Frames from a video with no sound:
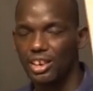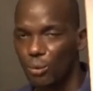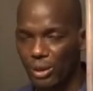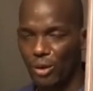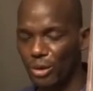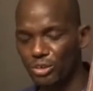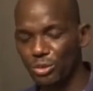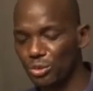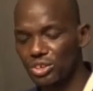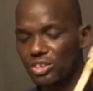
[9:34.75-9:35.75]
We are going to
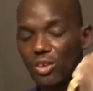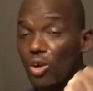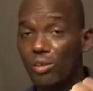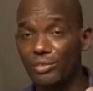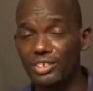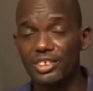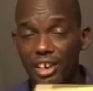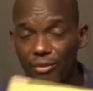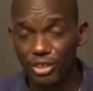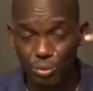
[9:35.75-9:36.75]
use all of these
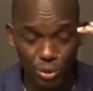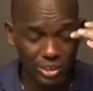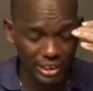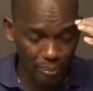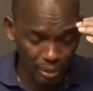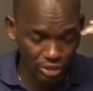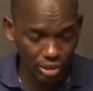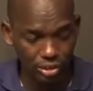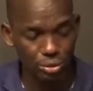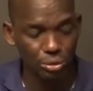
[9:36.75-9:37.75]
reference books that I'm
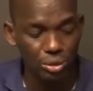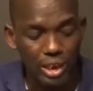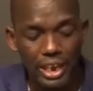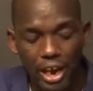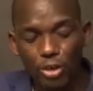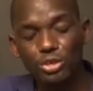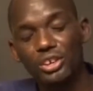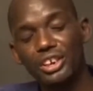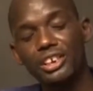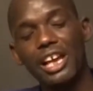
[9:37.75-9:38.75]
mentioning to you. Also, you
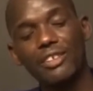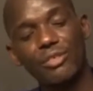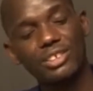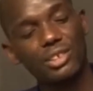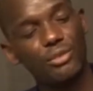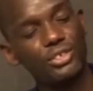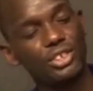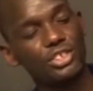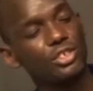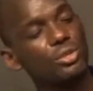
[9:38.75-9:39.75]
need Advanced
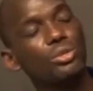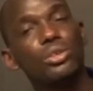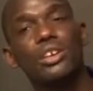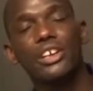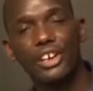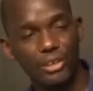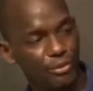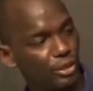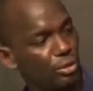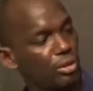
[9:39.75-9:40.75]
Physics 2
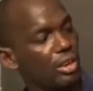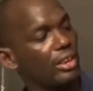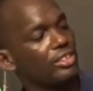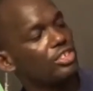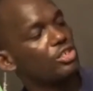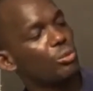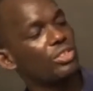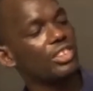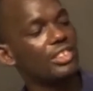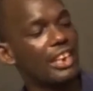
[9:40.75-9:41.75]
review. This is
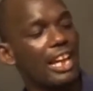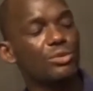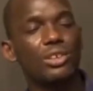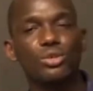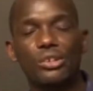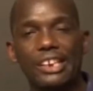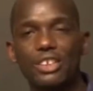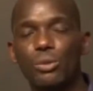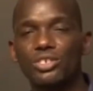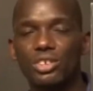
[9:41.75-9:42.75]
questions and answers containing
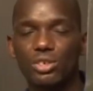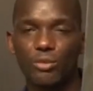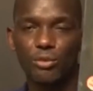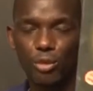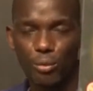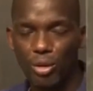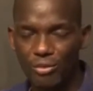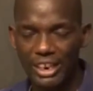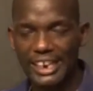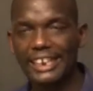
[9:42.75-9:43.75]
questions of
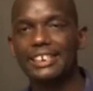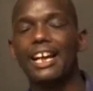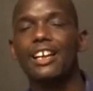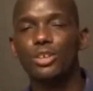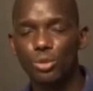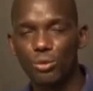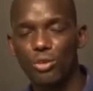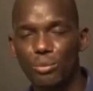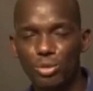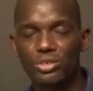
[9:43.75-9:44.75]
the NECTA
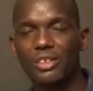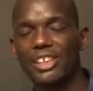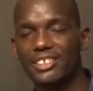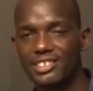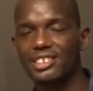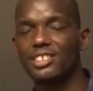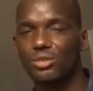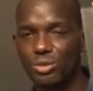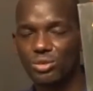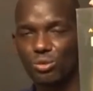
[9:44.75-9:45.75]
from 2016 to
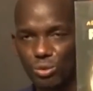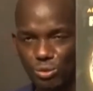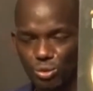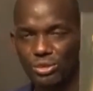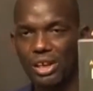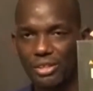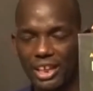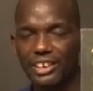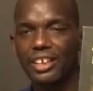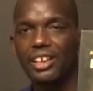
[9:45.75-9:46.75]

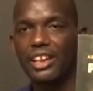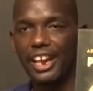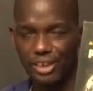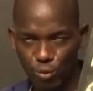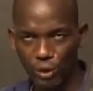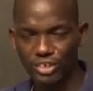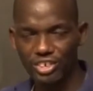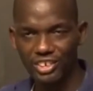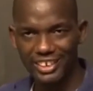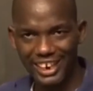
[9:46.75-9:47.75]
2020,
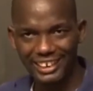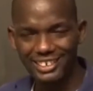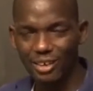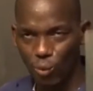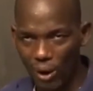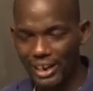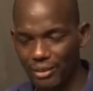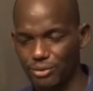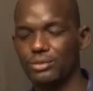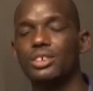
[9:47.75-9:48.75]
right?
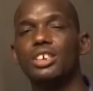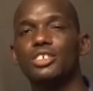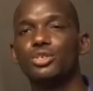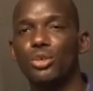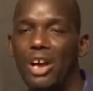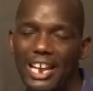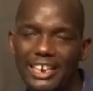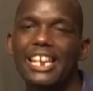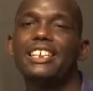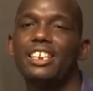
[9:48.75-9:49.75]
Wonderful. So
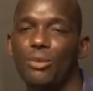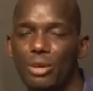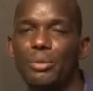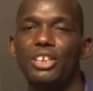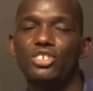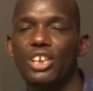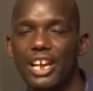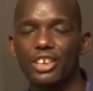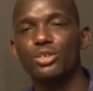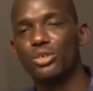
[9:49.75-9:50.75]
again, we'll be
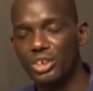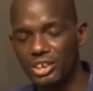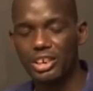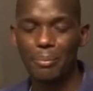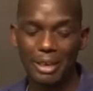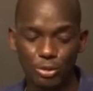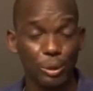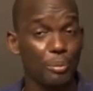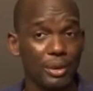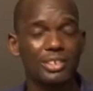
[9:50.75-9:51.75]
sharing, we need the past
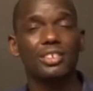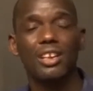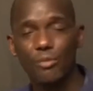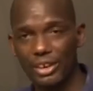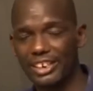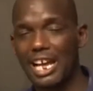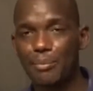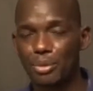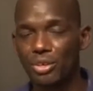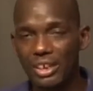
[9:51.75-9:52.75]
papers. For
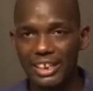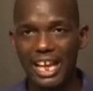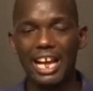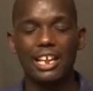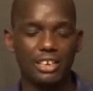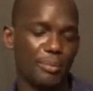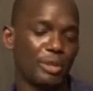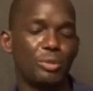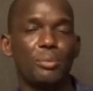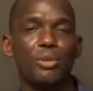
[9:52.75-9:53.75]
example, the past
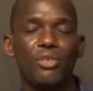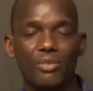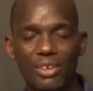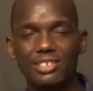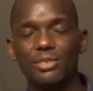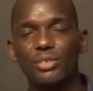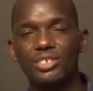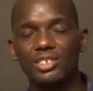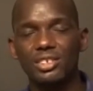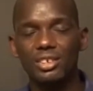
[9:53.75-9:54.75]
paper of Advanced
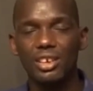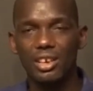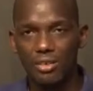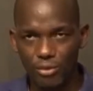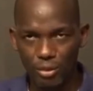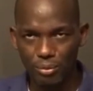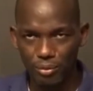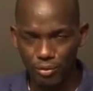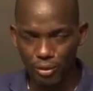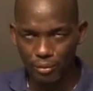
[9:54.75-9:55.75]
Physics of
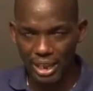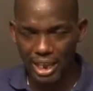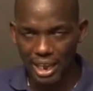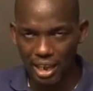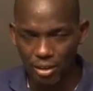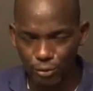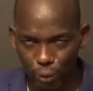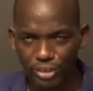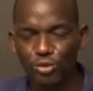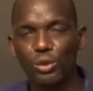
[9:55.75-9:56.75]

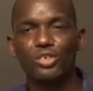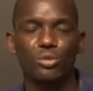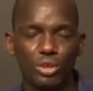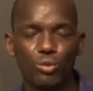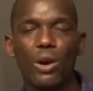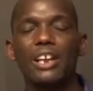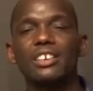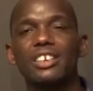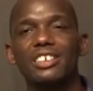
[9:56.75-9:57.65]
2020-21.